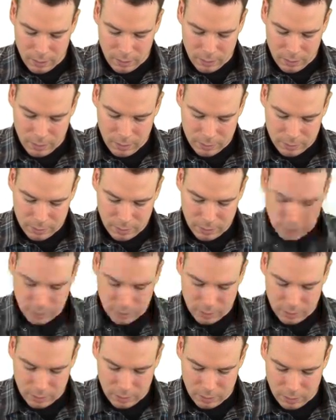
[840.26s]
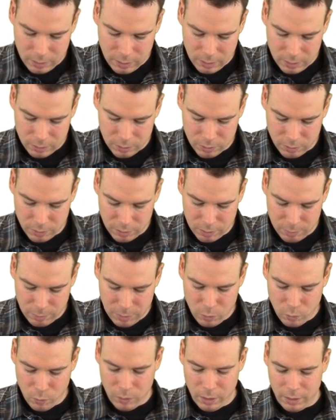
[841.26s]
this thing is going to
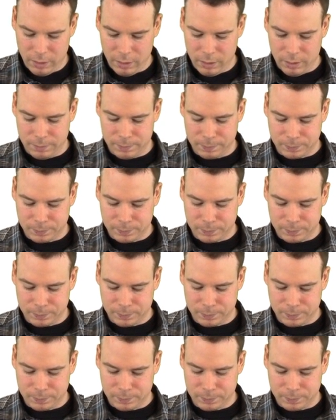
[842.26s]
be 1.